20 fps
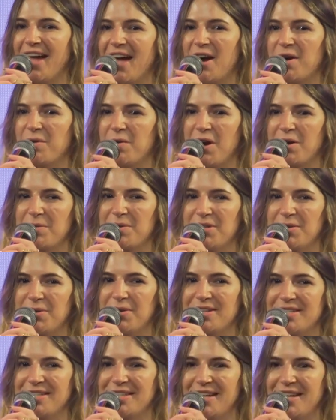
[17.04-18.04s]
How are we
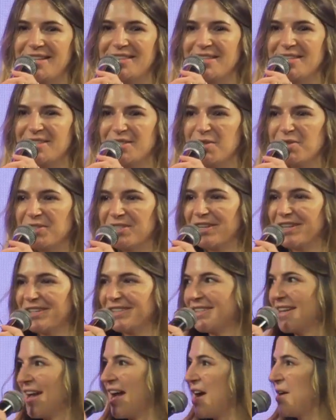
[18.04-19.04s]
going to get these
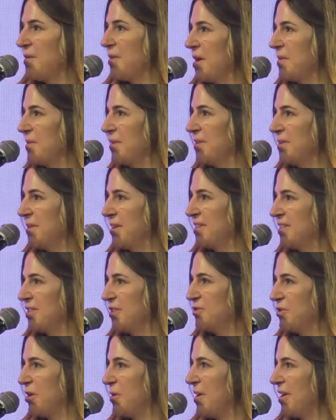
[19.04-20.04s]
users? How are we going to
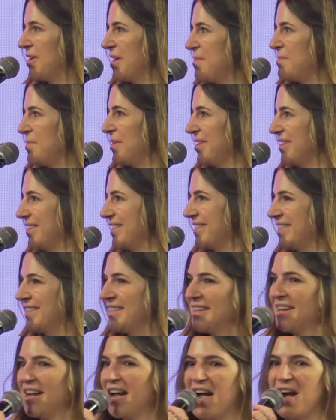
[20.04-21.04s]
grow our numbers?
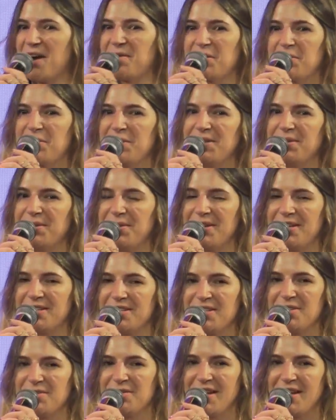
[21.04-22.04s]
How are we going
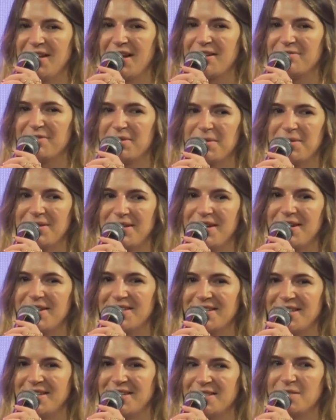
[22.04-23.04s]
to get everyone
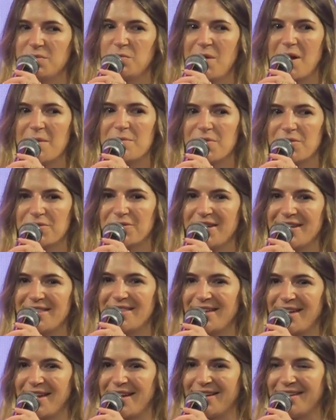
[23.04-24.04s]
onto this Web3
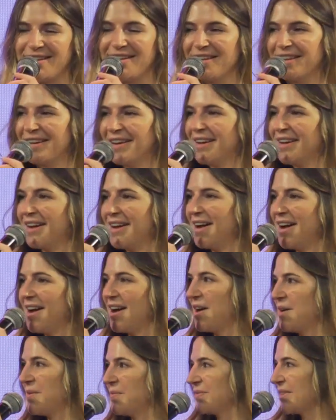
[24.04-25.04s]
thing?
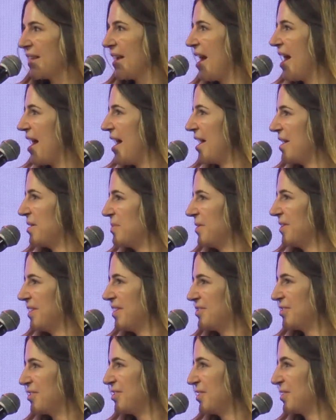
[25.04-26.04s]
I will
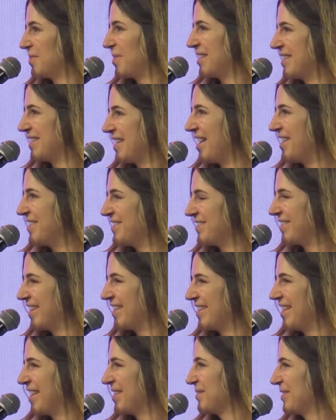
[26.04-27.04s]
introduce myself
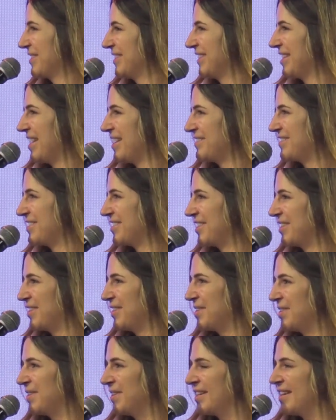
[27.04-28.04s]
and then would love
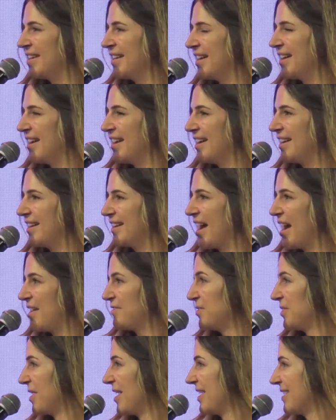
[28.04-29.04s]
to have
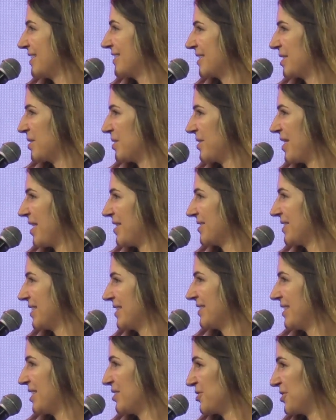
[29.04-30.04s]
you guys go around
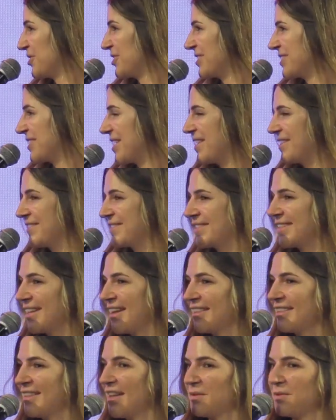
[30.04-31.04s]
and intro yourselves,
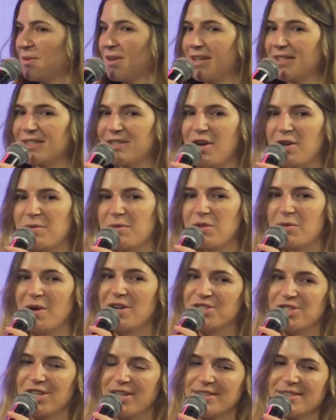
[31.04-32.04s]
and then we'll get started with
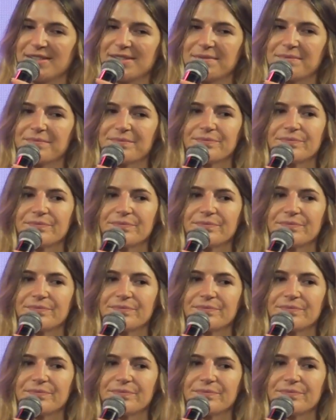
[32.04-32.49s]
questions.